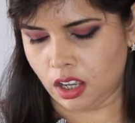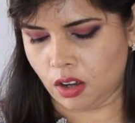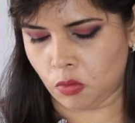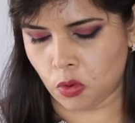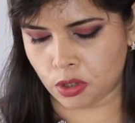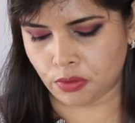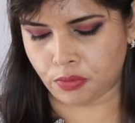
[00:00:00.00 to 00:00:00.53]

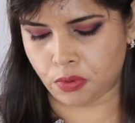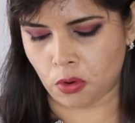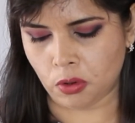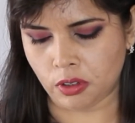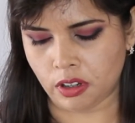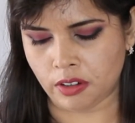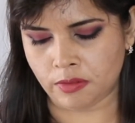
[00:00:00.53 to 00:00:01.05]

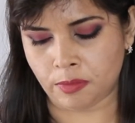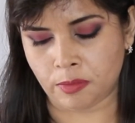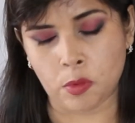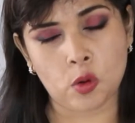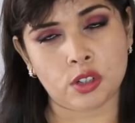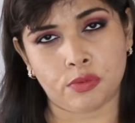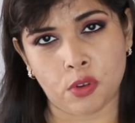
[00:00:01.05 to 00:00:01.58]
Waterfall,
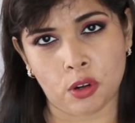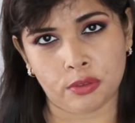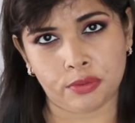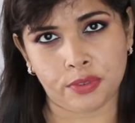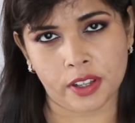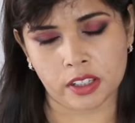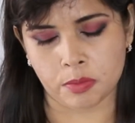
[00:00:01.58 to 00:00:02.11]
Waterfall
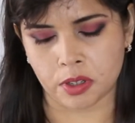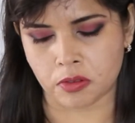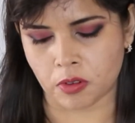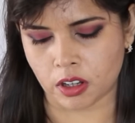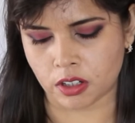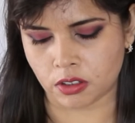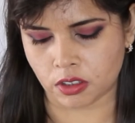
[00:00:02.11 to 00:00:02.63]
felt a bit
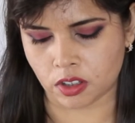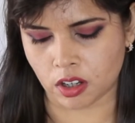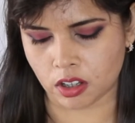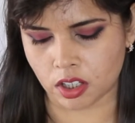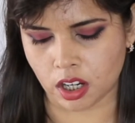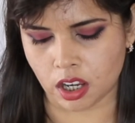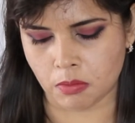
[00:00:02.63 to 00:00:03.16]
dry to the
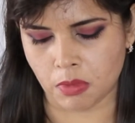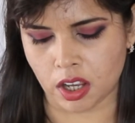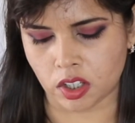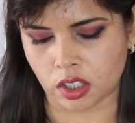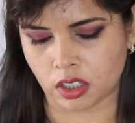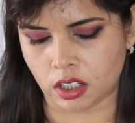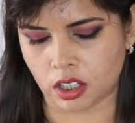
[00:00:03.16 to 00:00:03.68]
touch and
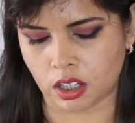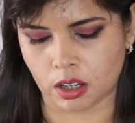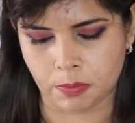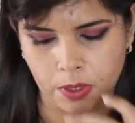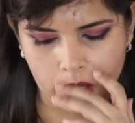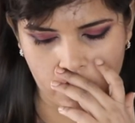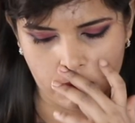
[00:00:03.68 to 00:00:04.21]
Majestic
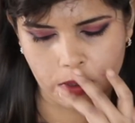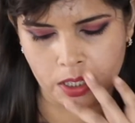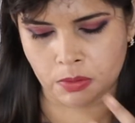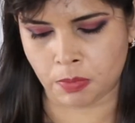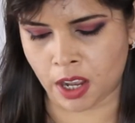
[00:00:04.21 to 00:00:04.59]
appeared a bit